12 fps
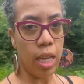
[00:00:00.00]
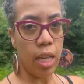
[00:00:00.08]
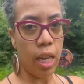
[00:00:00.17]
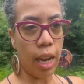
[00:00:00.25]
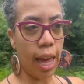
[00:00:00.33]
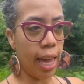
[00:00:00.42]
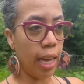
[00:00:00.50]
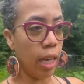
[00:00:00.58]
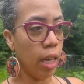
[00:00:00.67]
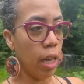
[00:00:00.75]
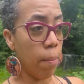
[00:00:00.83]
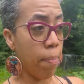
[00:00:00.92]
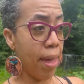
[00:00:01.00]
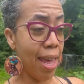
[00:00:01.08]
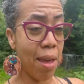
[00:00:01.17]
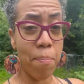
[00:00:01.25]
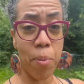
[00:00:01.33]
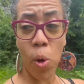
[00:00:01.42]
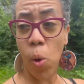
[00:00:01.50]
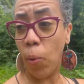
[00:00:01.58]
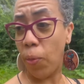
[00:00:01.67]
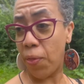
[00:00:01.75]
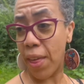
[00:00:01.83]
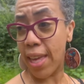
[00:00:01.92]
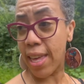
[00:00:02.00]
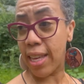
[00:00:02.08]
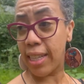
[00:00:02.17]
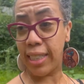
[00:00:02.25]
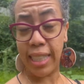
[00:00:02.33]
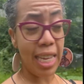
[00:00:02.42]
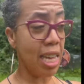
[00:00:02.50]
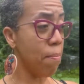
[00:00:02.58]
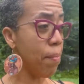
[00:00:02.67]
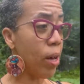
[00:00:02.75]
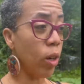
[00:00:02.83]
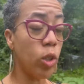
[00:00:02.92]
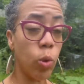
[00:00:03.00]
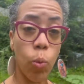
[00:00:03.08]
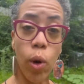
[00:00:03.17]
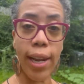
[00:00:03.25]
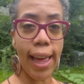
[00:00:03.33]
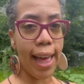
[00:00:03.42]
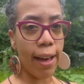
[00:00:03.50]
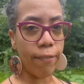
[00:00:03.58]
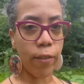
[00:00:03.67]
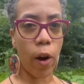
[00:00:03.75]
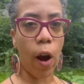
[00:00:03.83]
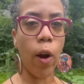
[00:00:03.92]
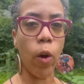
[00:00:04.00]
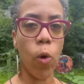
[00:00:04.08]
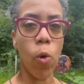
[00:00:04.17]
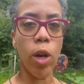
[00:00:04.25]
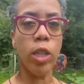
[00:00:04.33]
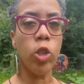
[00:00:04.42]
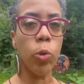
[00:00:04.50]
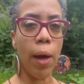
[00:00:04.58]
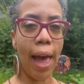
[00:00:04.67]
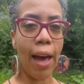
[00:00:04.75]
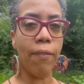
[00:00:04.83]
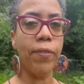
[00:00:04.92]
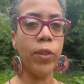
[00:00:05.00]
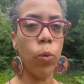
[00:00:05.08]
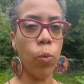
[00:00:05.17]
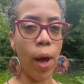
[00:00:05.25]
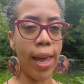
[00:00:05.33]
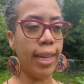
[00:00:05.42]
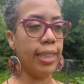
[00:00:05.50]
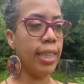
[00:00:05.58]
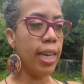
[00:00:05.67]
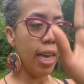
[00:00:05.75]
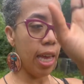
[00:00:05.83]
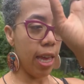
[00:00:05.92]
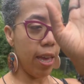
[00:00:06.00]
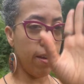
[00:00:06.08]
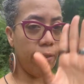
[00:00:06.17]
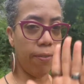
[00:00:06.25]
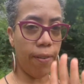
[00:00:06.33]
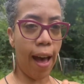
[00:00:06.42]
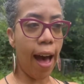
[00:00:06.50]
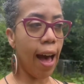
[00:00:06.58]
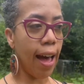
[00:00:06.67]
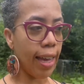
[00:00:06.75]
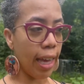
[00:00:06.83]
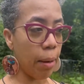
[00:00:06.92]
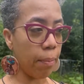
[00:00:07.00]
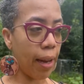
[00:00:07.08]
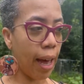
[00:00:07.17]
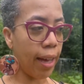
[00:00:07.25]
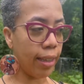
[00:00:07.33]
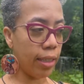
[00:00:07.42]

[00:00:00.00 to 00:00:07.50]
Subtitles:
Like, people, things, emails, whatever are going to have to wait if I am not